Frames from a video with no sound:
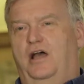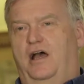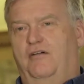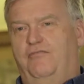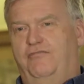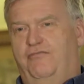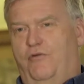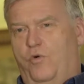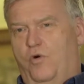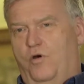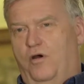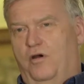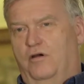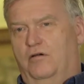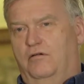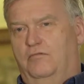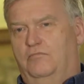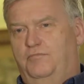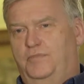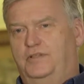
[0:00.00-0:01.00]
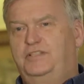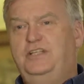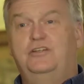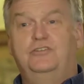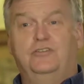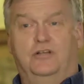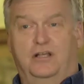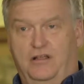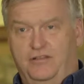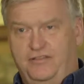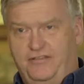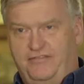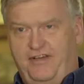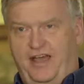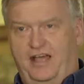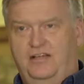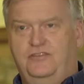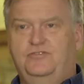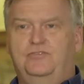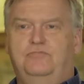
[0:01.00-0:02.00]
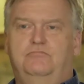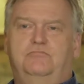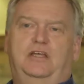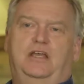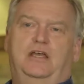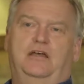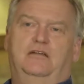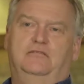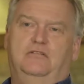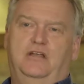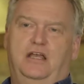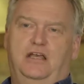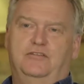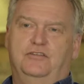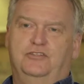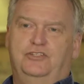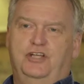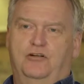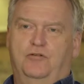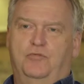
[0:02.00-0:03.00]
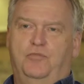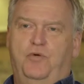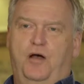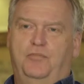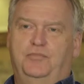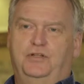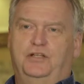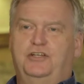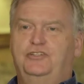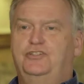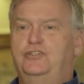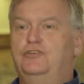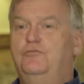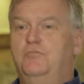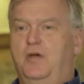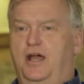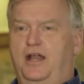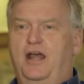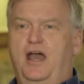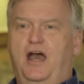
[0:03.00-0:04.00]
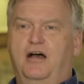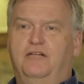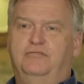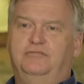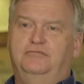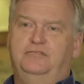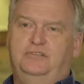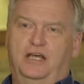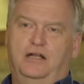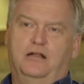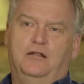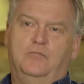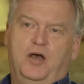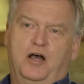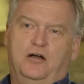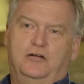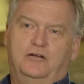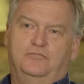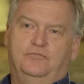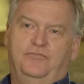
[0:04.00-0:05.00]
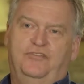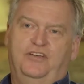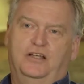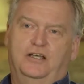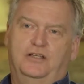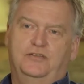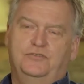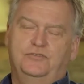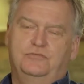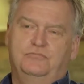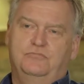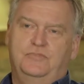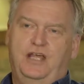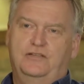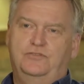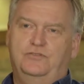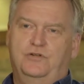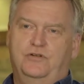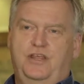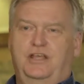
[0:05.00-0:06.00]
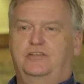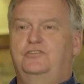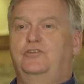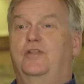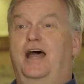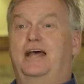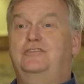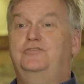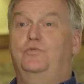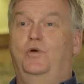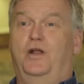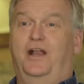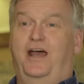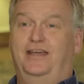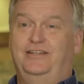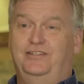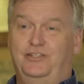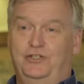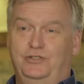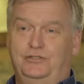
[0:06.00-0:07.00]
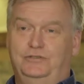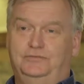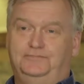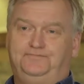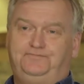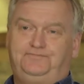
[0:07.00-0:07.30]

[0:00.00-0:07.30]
for potential health effects in the general population who might have dental amalgam fillings, that sort of thing. So that's what I do.